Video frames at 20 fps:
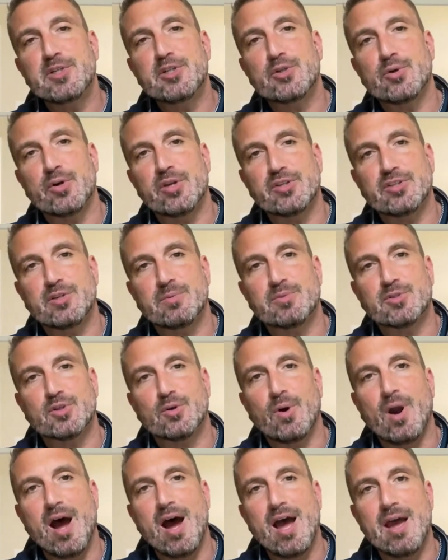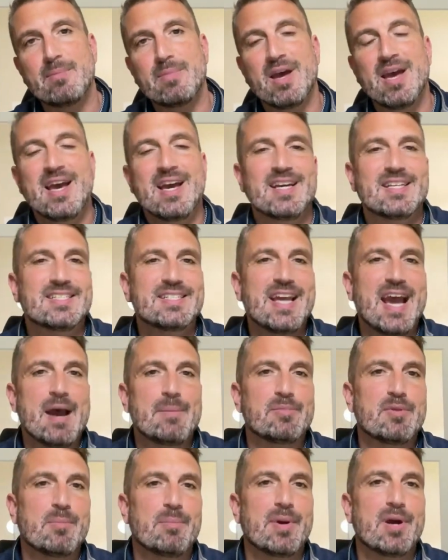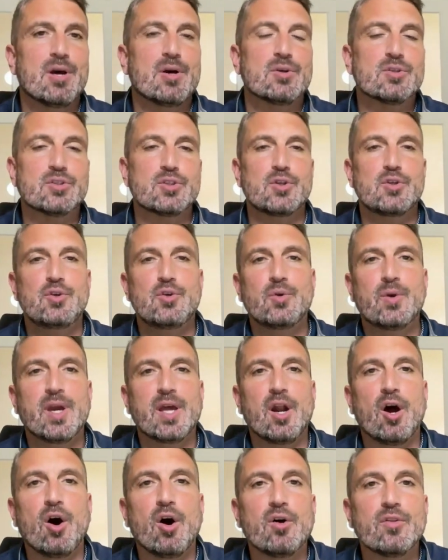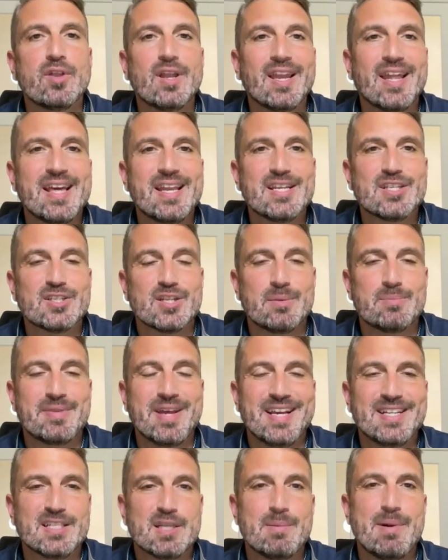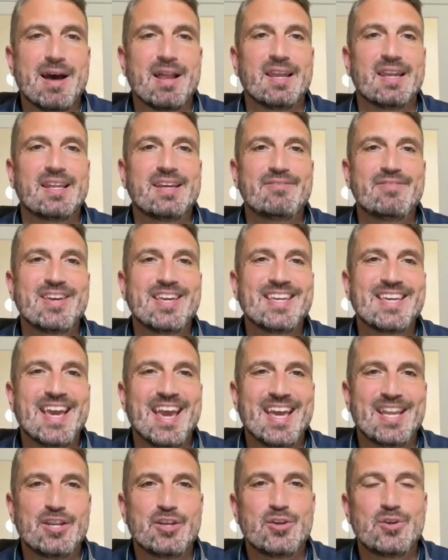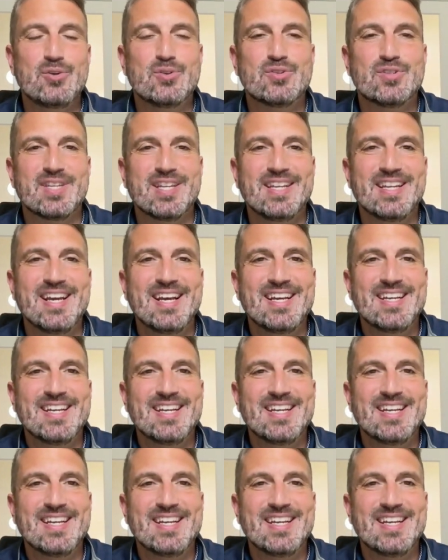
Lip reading: sure to subscribe, tap the bell so you get all the latest updates about living in Houston,